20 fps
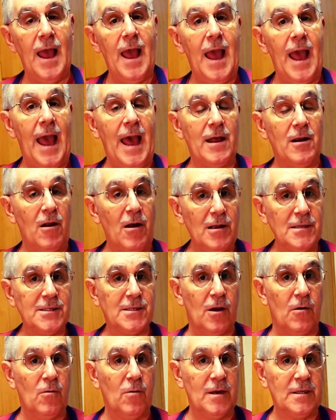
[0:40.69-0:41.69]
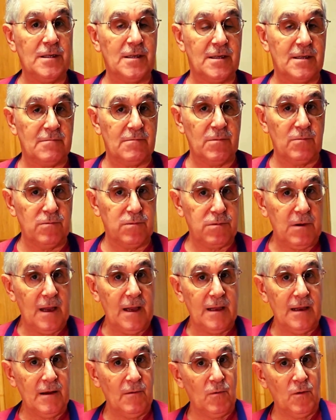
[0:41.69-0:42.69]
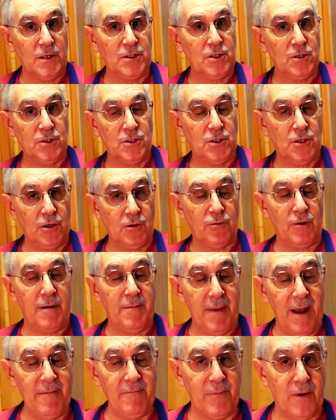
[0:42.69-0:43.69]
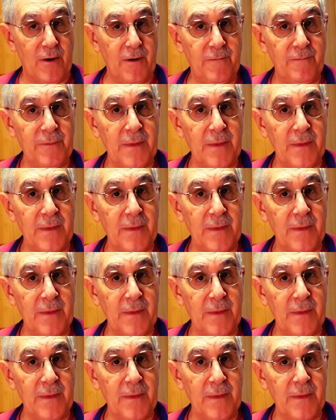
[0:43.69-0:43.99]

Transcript: And also what you should remember,